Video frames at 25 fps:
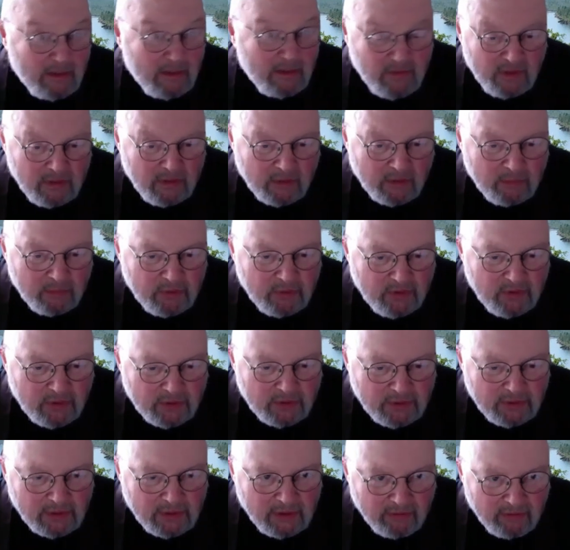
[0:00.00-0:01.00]
In the
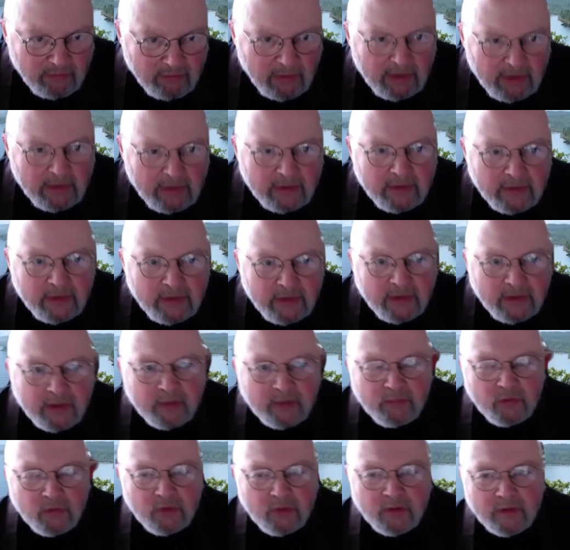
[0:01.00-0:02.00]
position I've been in here,
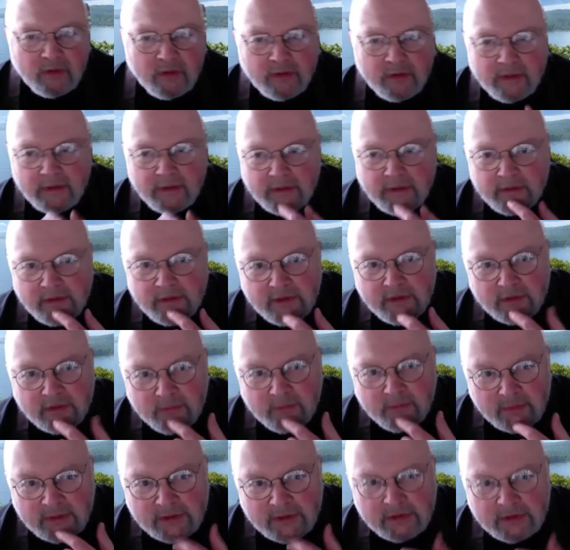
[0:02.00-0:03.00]
I'm no longer the head teacher,
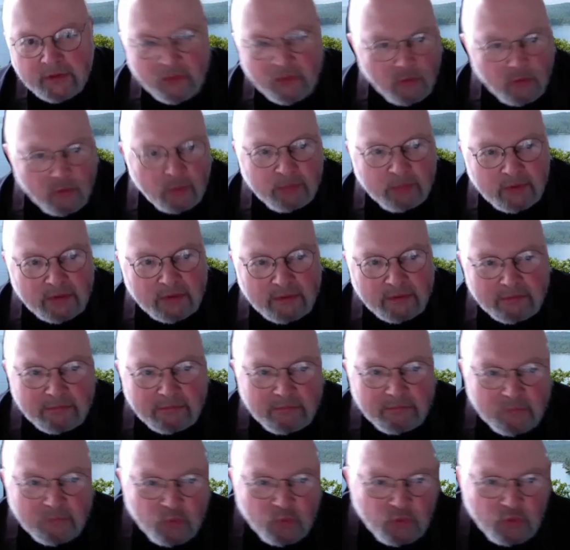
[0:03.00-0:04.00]
but I still hope to
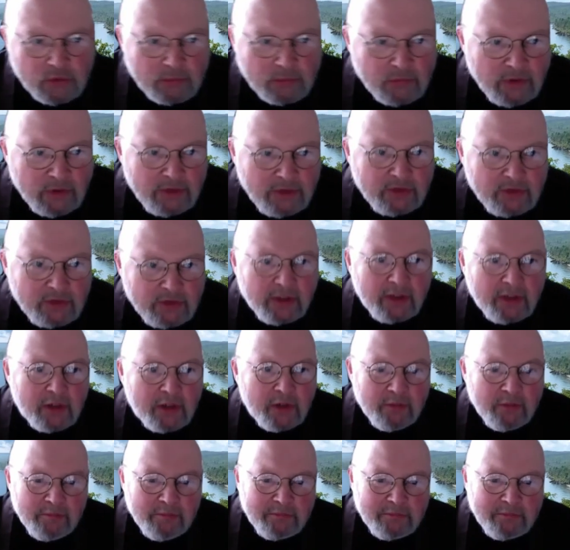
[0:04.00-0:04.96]
do some teaching here.